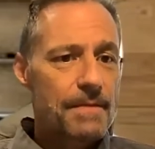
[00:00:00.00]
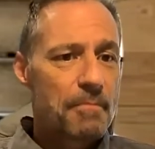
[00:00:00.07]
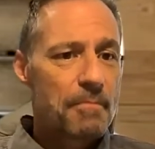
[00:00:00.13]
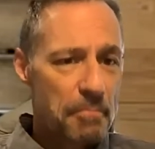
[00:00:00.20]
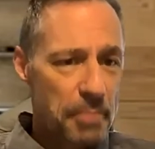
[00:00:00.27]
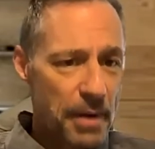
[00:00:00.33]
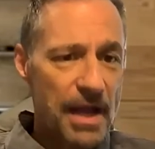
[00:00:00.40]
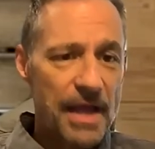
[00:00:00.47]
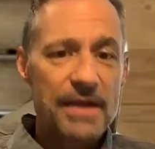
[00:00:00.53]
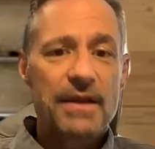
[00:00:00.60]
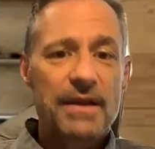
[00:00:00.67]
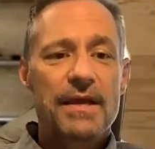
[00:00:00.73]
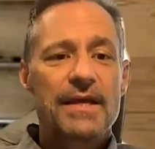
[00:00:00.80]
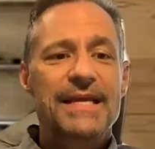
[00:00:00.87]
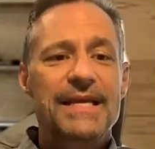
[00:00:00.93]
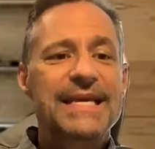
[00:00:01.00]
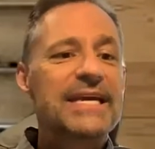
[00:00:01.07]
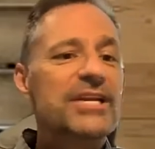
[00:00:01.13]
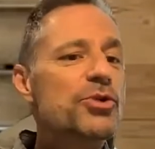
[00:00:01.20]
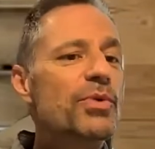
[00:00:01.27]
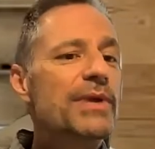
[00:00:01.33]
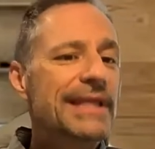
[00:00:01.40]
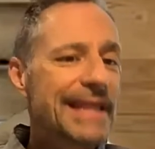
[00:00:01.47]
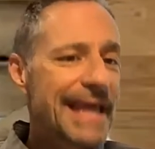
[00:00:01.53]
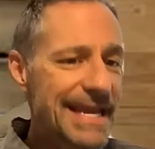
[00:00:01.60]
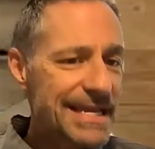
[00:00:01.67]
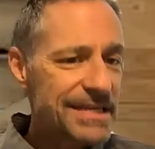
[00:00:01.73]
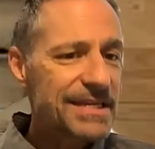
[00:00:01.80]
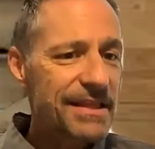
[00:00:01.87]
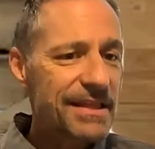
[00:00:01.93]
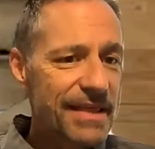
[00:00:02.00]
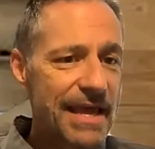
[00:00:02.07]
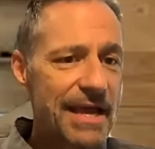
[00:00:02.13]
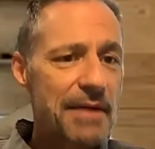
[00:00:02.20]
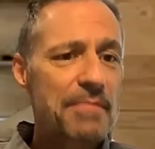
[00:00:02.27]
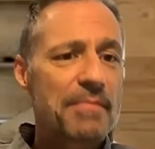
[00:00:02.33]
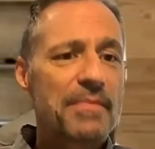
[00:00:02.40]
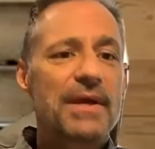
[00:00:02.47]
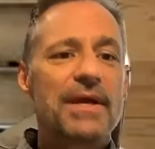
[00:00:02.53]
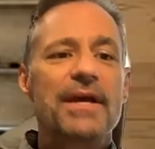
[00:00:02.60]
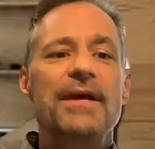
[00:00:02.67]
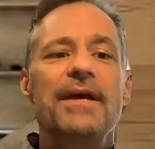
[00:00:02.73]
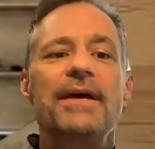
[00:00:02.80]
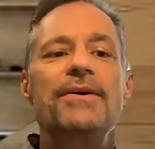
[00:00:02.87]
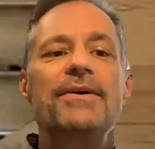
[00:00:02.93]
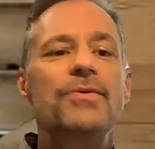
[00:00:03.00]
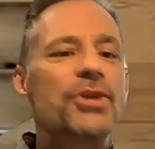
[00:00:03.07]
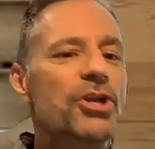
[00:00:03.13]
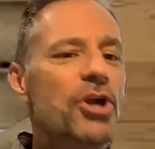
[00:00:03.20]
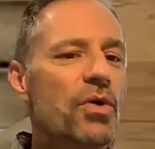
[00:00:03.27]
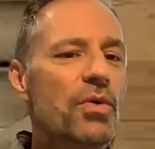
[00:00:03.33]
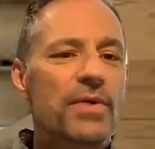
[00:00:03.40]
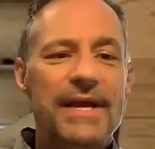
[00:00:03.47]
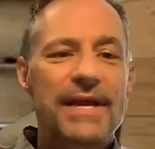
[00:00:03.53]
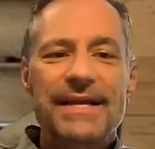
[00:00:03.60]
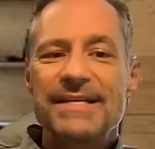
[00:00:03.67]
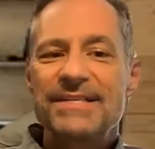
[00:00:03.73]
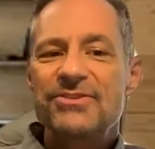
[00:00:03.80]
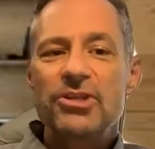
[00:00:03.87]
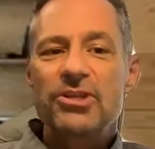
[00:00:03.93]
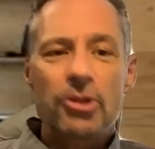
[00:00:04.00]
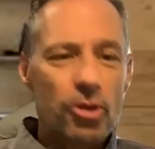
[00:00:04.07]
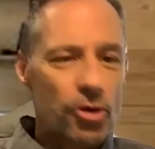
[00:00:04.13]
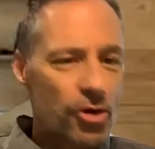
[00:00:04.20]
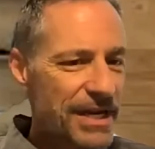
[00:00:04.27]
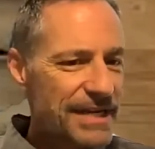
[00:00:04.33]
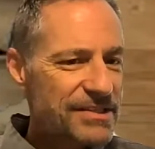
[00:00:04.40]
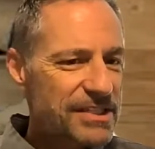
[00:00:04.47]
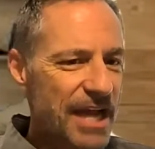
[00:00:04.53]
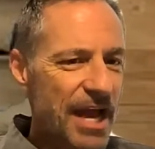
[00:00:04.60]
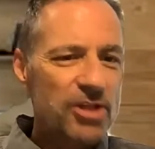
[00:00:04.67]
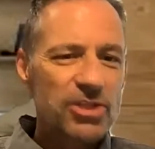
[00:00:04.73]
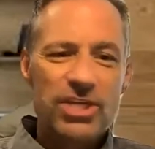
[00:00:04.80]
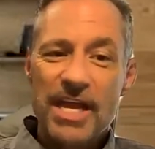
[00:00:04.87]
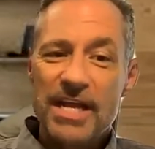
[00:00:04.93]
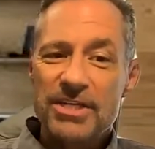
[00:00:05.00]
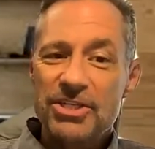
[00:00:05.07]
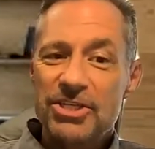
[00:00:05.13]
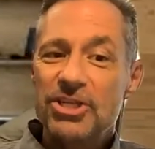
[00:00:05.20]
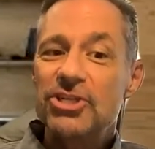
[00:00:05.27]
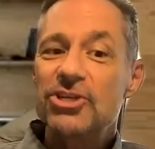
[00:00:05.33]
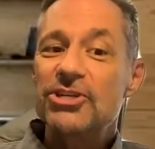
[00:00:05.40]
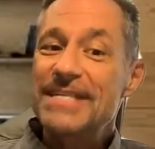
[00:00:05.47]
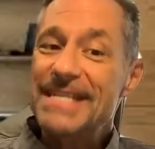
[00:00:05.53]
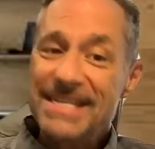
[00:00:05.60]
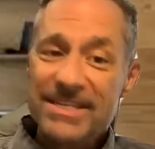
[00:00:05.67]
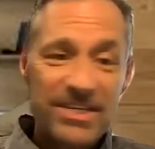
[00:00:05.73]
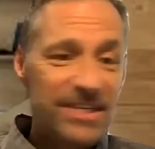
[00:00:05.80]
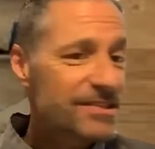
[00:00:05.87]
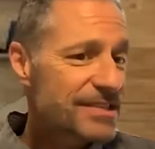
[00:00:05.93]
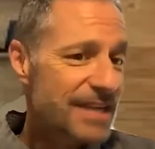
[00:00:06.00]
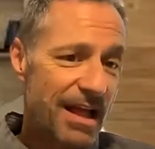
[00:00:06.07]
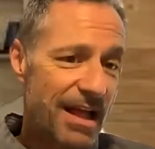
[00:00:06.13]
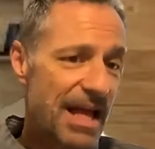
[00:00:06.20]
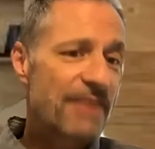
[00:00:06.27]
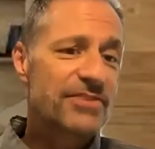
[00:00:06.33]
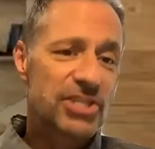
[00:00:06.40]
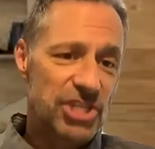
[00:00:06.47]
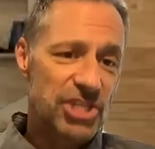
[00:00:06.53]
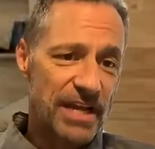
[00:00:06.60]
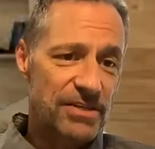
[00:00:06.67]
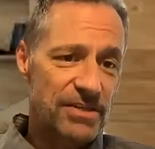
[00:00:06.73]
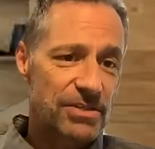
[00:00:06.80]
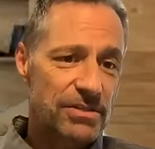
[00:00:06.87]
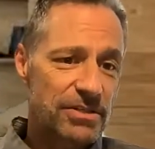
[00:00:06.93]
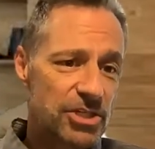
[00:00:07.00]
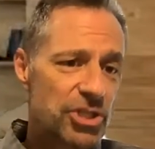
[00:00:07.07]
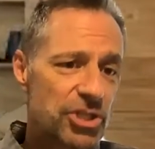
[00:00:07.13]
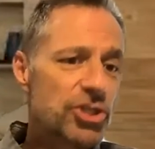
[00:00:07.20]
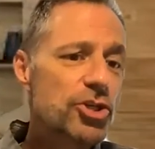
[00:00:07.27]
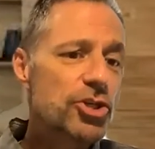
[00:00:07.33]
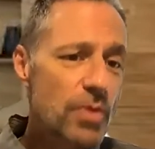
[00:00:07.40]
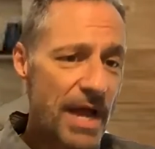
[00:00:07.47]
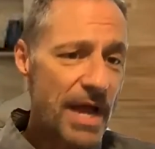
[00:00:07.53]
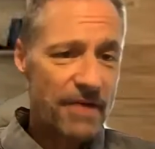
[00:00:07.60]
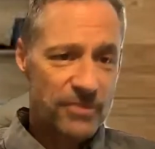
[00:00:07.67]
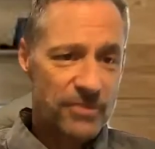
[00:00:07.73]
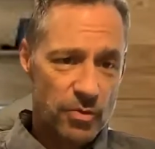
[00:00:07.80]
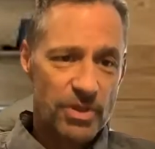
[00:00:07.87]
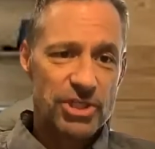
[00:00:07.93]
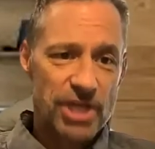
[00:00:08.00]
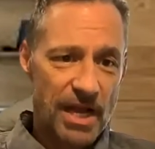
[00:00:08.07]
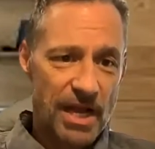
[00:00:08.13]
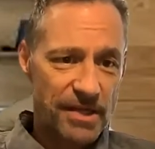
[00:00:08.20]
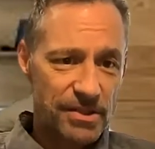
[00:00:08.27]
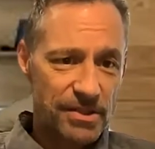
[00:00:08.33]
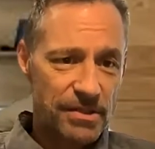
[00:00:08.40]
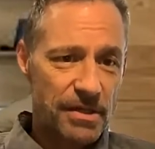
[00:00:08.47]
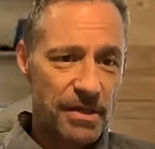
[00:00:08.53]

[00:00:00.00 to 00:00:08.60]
But can you relate to them? You know, is the learning style changed? Does your teaching style have to change? Do you have to adjust?